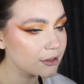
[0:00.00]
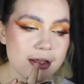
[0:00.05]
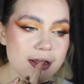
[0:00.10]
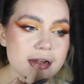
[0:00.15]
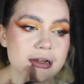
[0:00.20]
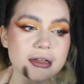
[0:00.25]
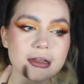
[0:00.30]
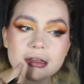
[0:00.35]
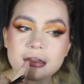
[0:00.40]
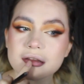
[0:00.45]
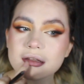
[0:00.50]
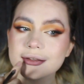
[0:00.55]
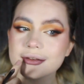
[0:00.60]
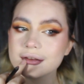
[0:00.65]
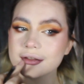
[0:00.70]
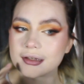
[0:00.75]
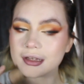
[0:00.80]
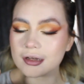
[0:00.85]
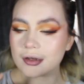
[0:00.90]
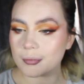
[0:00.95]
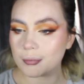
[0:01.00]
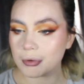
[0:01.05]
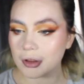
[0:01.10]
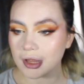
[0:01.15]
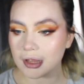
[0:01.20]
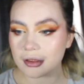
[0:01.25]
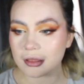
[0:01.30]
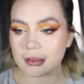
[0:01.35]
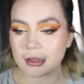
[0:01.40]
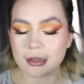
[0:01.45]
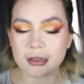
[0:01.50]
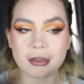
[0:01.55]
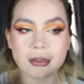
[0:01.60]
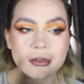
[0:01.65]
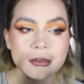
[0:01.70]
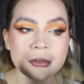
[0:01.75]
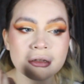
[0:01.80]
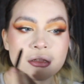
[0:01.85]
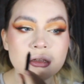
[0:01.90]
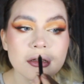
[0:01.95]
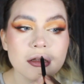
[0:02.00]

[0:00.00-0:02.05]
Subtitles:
And I like to just kind of blend that in.